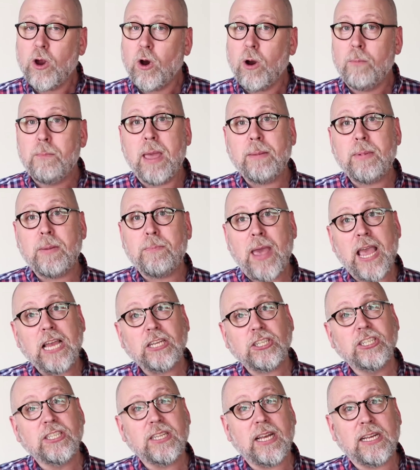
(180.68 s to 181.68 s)
There are maybe
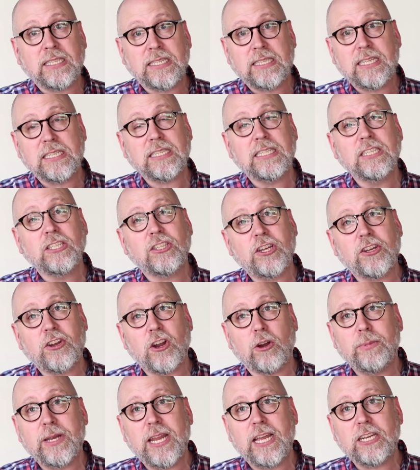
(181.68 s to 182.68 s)
patient assistance
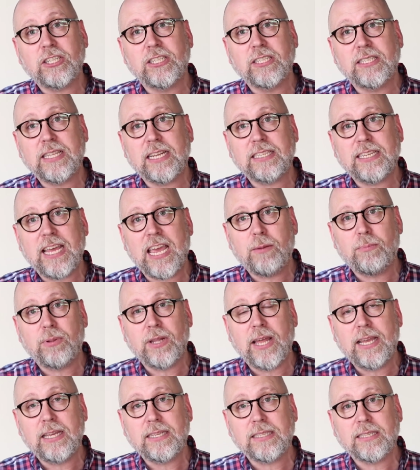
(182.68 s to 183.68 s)
determinations that take
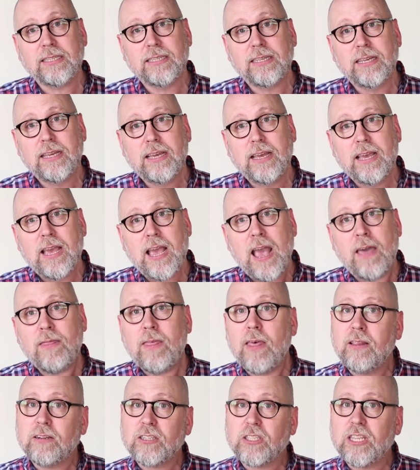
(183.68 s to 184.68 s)
place.
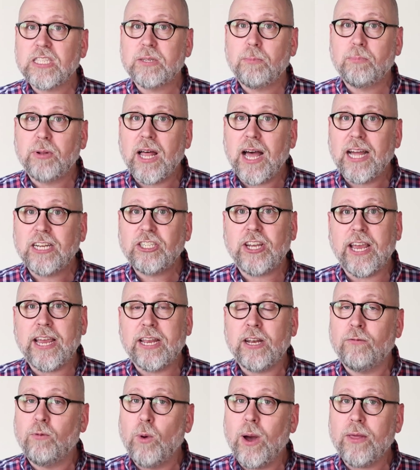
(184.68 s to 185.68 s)
And then there's the supply
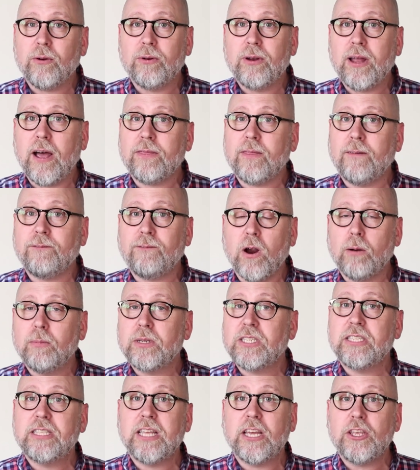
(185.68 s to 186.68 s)
chain of whether or not the
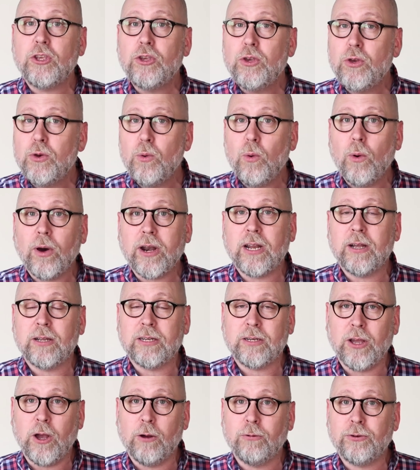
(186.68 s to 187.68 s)
pharmacy that you want
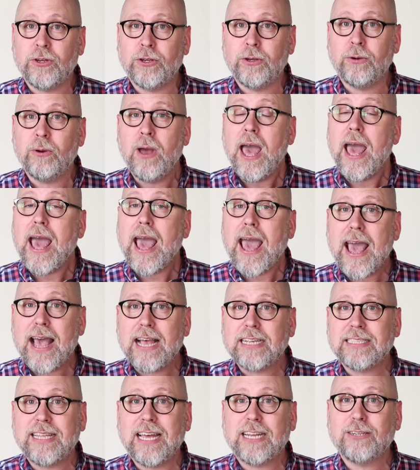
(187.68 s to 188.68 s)
to go to
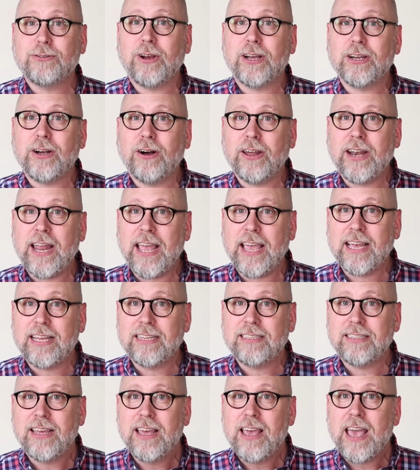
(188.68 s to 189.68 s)
has that drug on
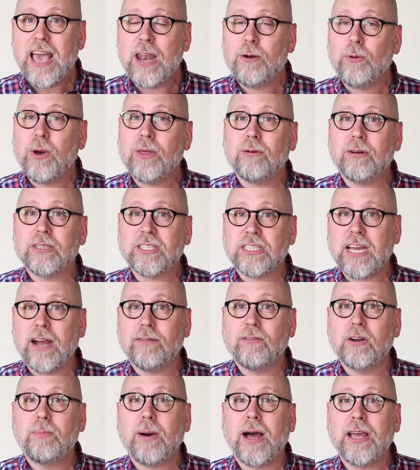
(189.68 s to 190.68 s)
hand and whether it's
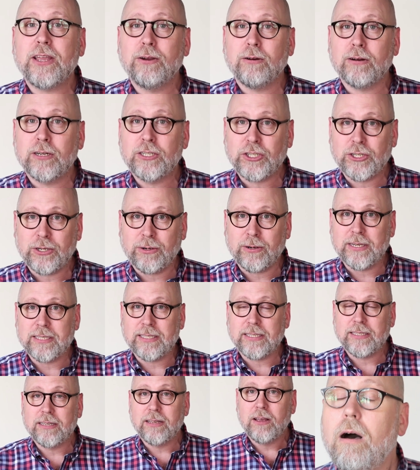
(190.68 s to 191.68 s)
covered by your
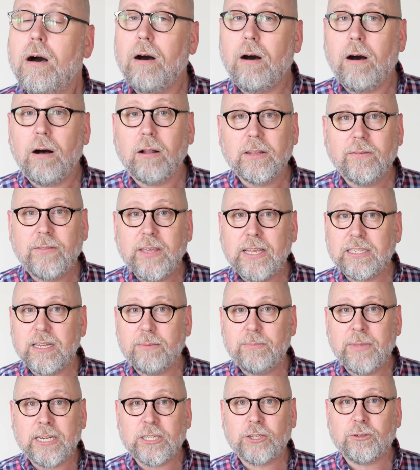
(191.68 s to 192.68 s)
insurance. All of these
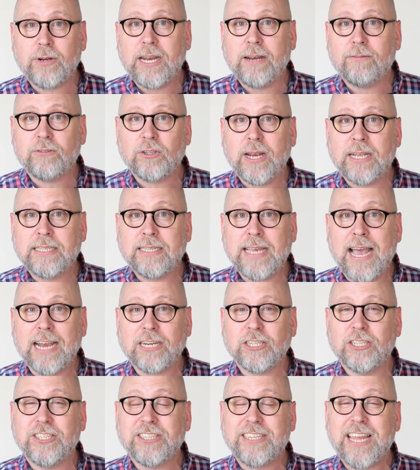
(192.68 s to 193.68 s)
administrative
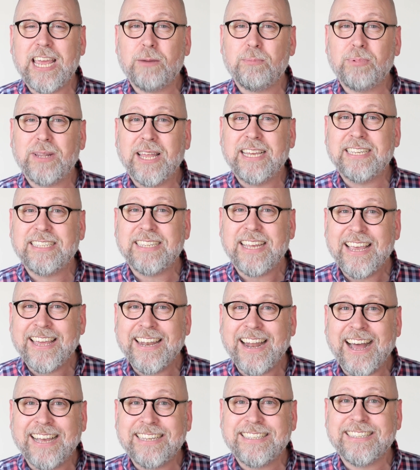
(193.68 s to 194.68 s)
transactions take place
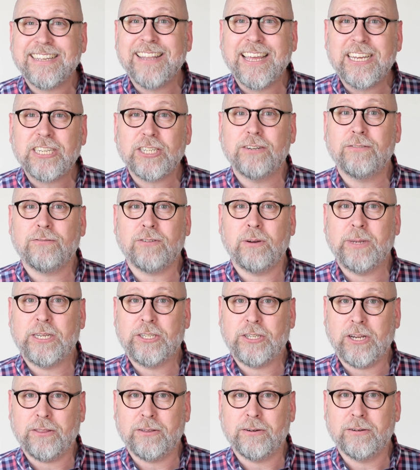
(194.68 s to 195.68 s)
in isolation from
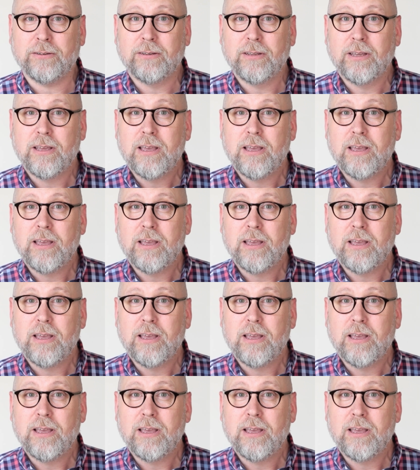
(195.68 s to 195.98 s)
each other.